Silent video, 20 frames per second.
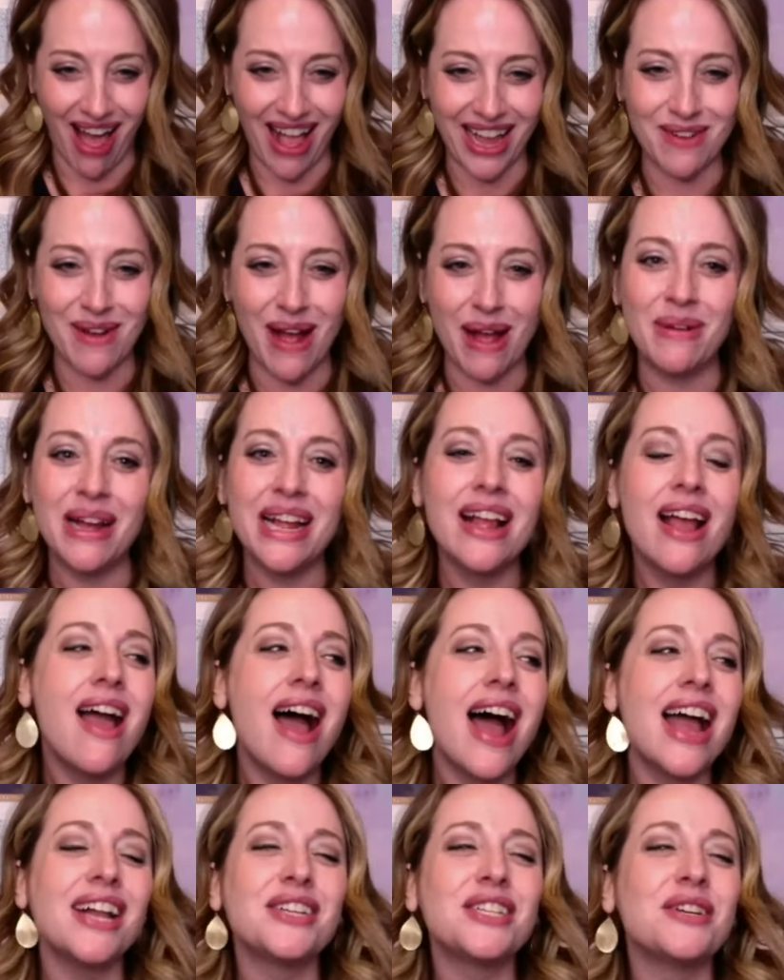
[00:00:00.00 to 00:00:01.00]
Black, yeah. I'm like,
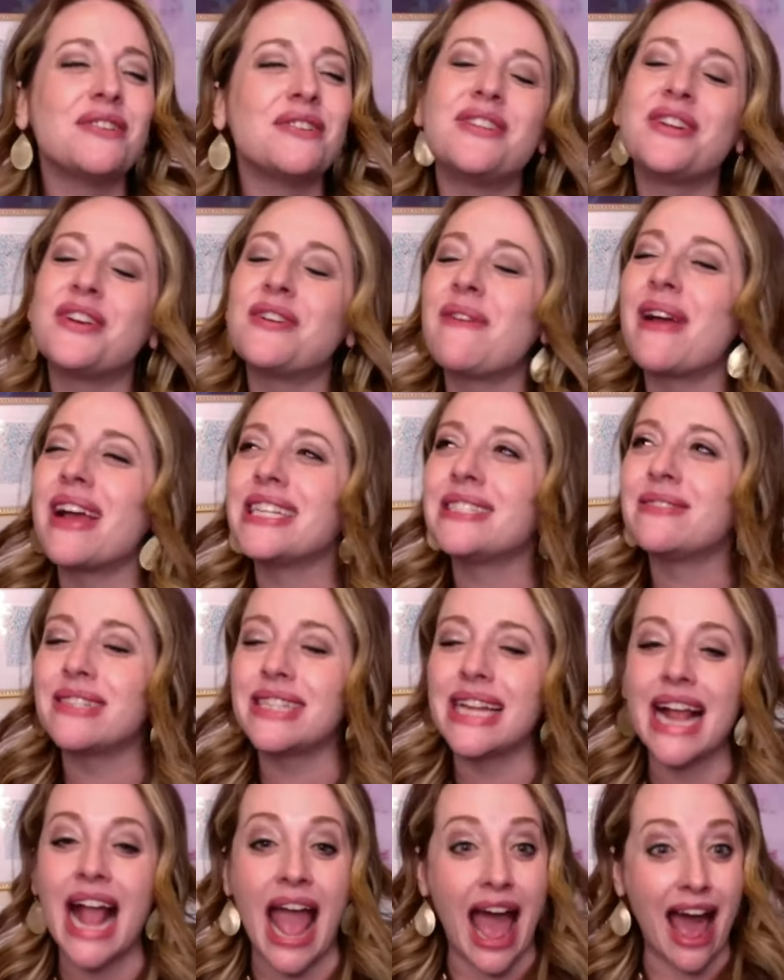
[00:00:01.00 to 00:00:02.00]
saved till dirt my eyes. I
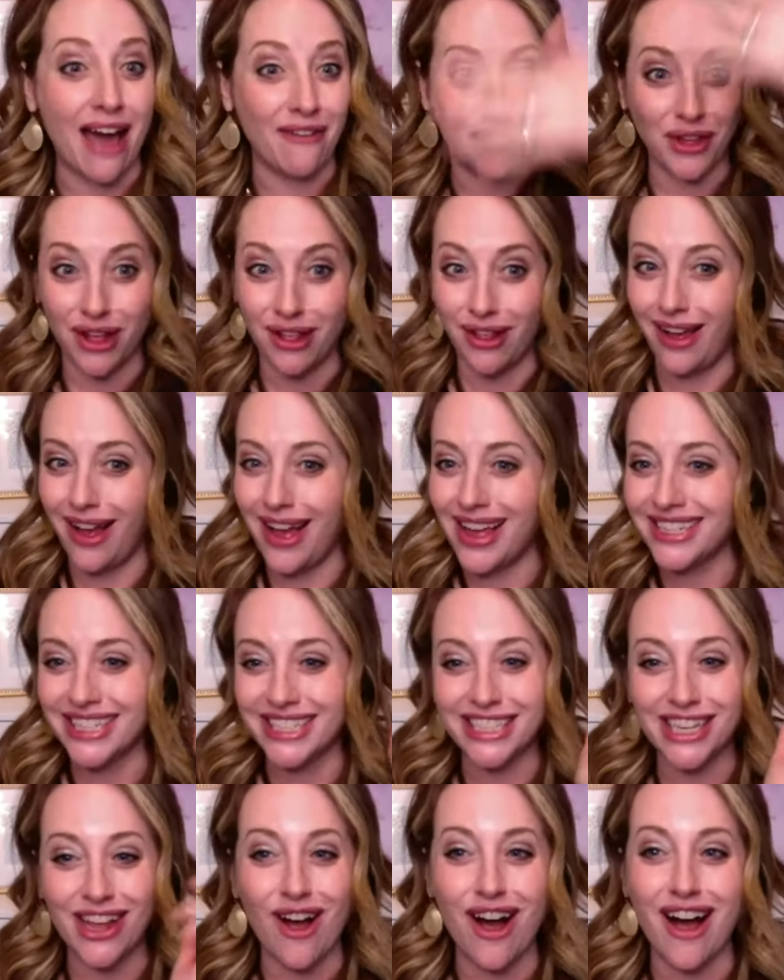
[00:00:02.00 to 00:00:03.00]
was like, half the
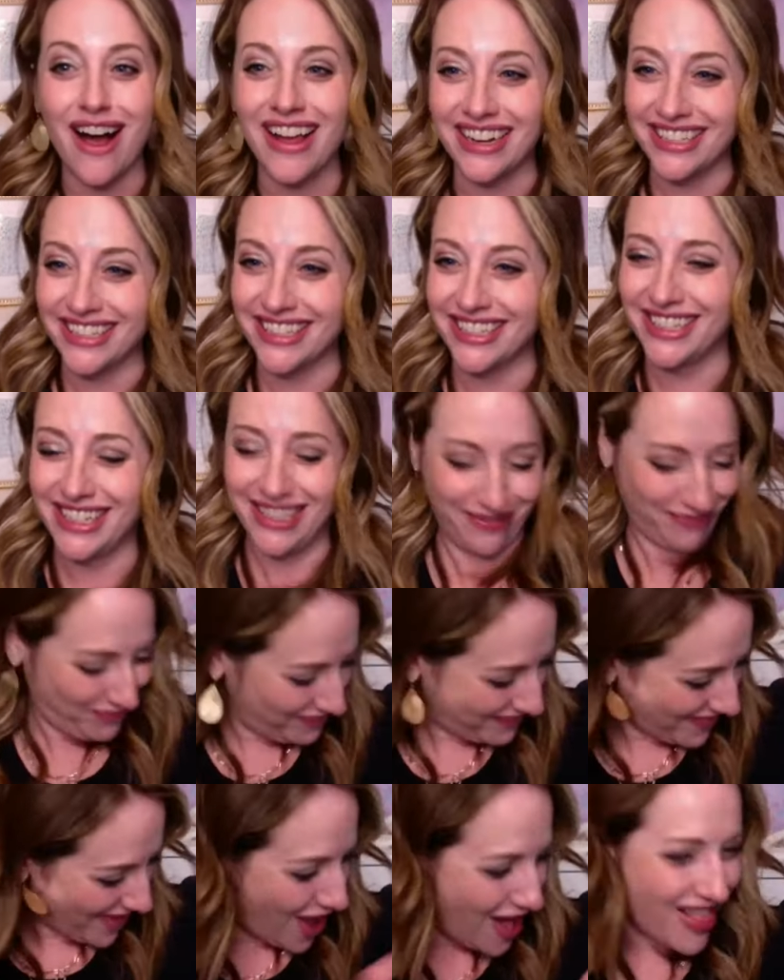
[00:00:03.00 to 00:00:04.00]
closet's gone.
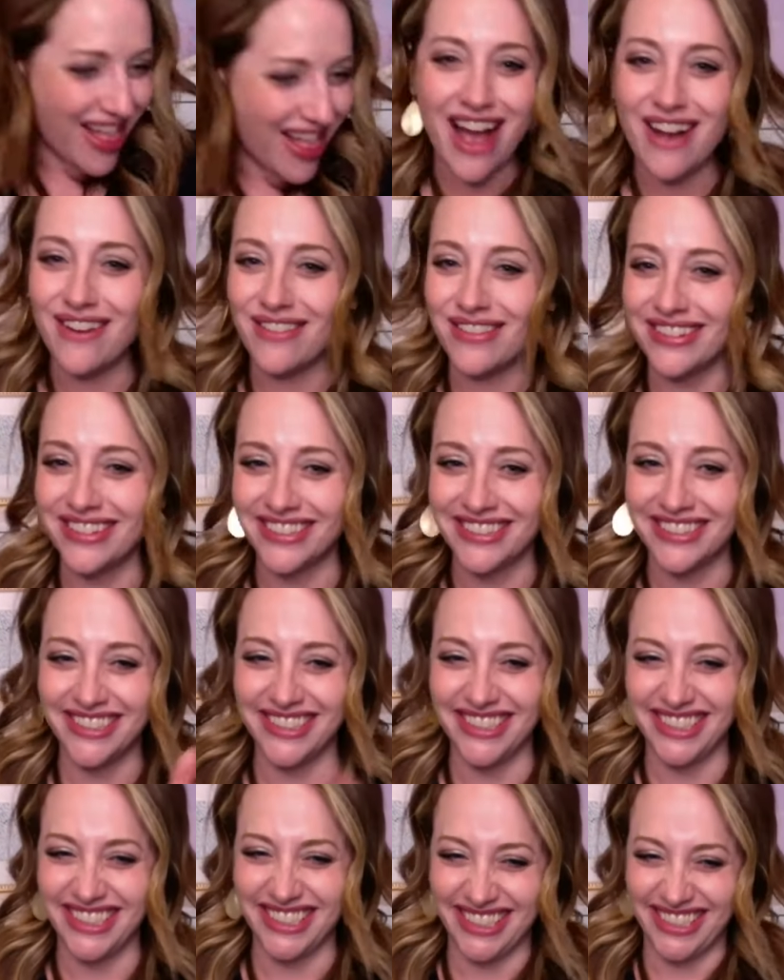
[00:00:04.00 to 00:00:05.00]
All
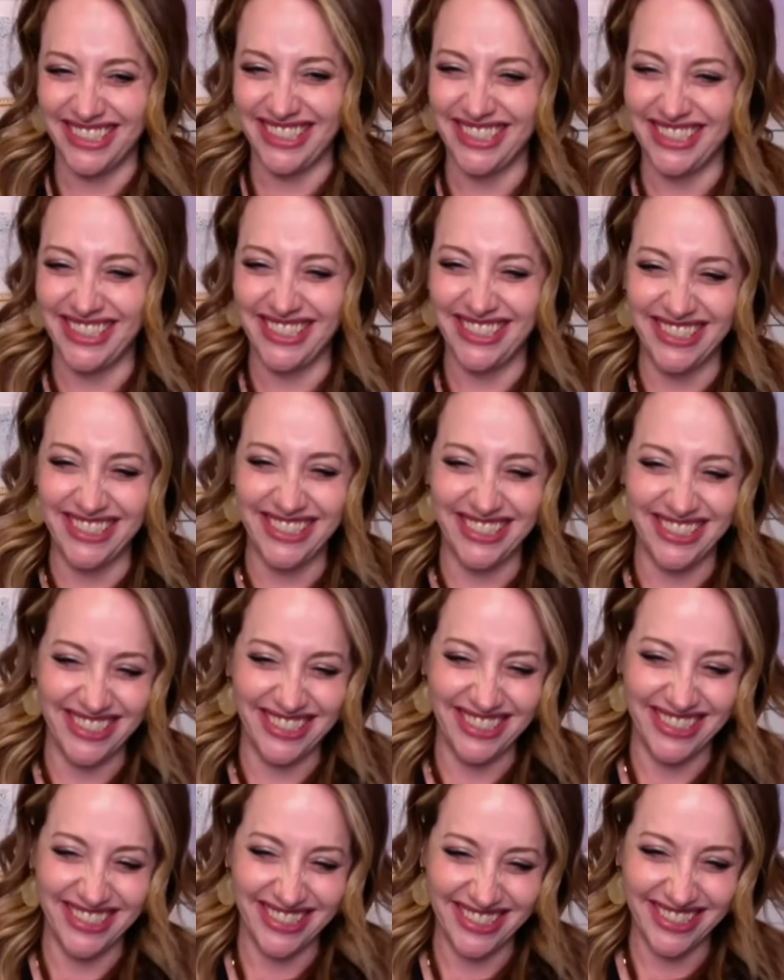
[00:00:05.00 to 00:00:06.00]

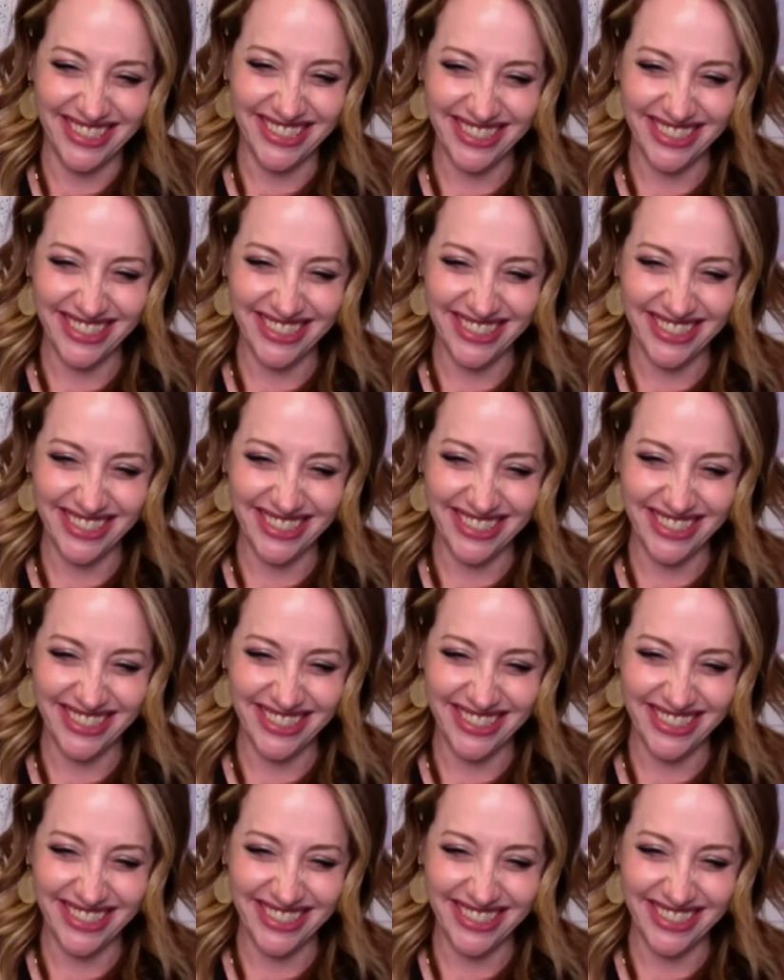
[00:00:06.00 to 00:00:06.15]
out.